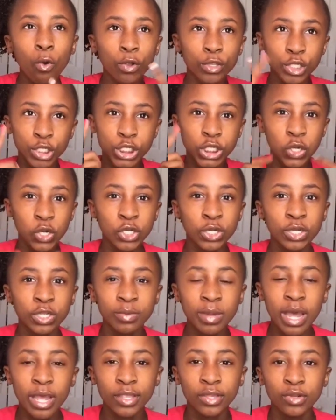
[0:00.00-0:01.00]
or just showing
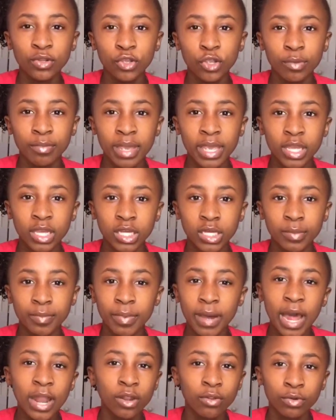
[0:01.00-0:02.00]
them how you do your makeup.
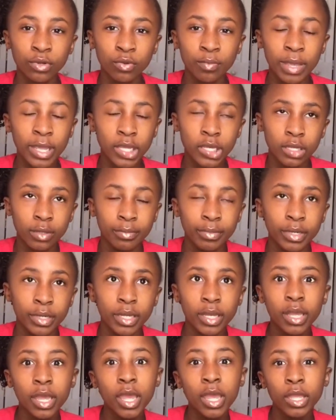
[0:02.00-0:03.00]
I don't do makeup,
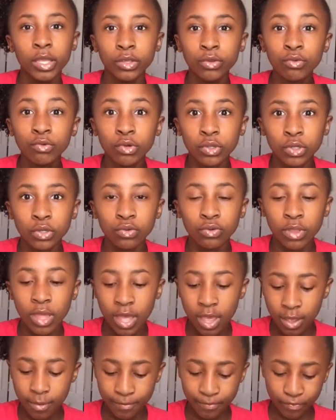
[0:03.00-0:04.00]
but you could do
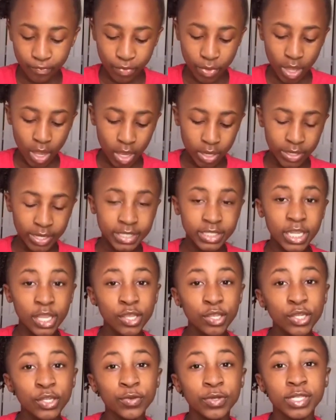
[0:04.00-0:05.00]
that. Next thing
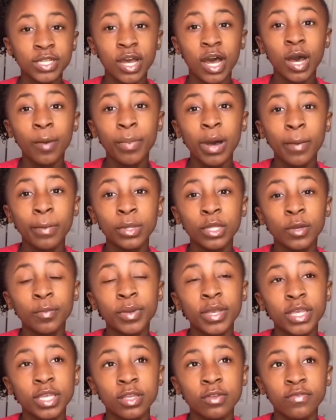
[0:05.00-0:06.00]
you can do is an unpopular
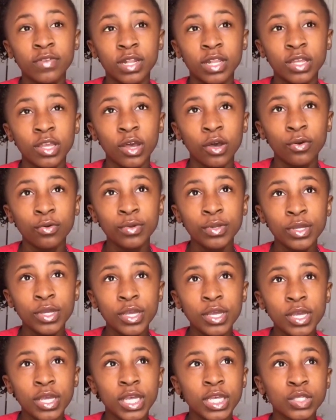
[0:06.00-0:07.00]
opinion video.
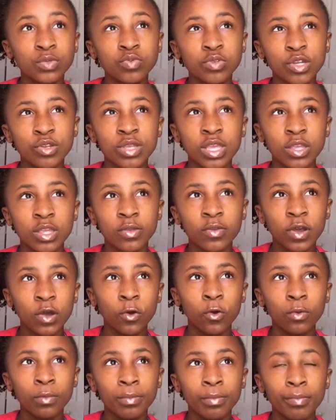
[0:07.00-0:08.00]
This is where you get
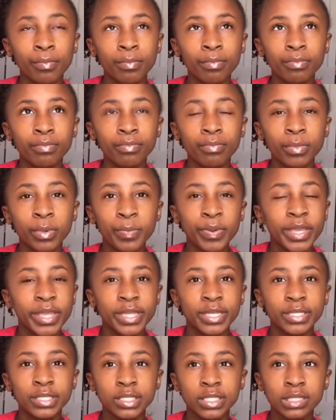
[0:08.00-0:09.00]
your
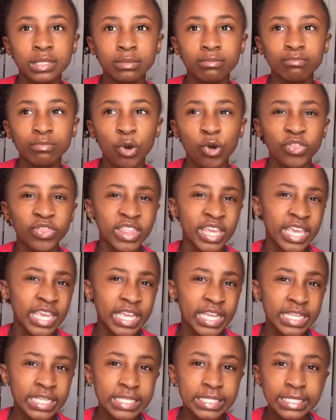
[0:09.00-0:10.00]
opinions on
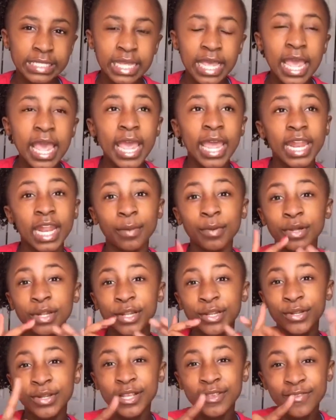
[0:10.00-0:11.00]
things. And I'm
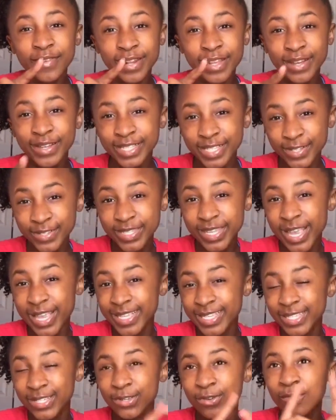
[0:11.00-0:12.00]
going to do this video, so
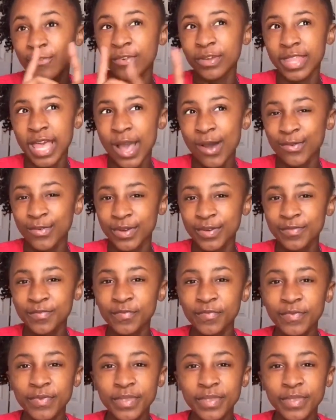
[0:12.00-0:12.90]
stay tuned for that one.